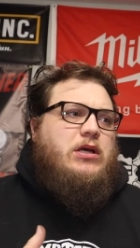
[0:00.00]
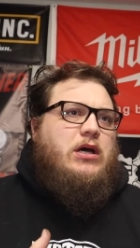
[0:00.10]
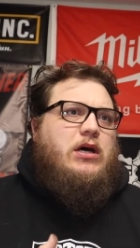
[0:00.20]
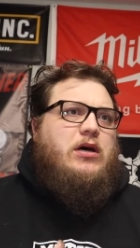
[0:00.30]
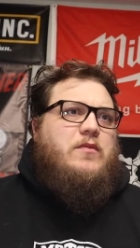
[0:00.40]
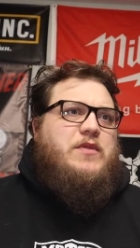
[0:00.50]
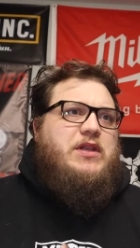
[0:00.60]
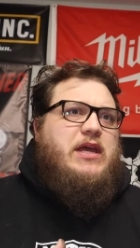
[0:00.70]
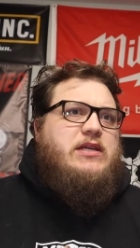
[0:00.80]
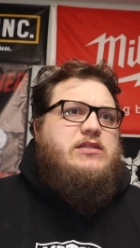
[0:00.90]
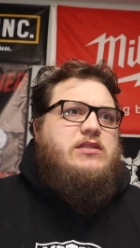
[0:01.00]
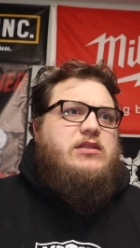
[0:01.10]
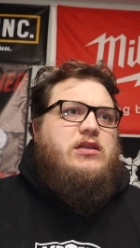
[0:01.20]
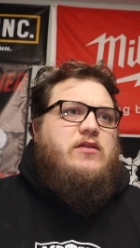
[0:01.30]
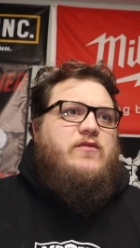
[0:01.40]
Um, the
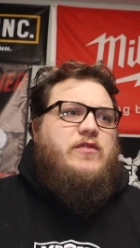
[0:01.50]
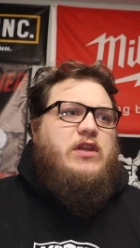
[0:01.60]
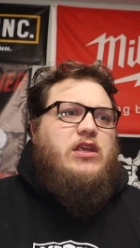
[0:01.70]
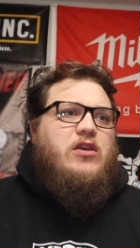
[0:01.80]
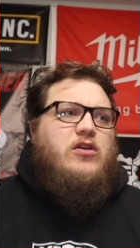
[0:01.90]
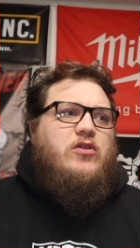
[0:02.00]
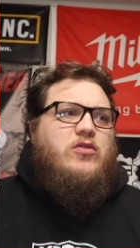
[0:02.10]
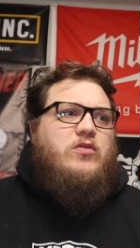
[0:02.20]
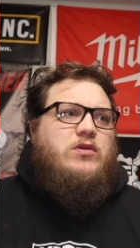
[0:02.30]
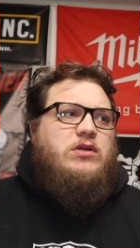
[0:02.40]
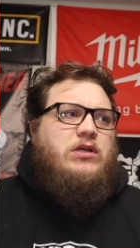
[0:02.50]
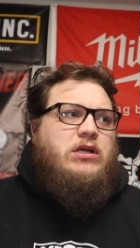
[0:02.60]
next video,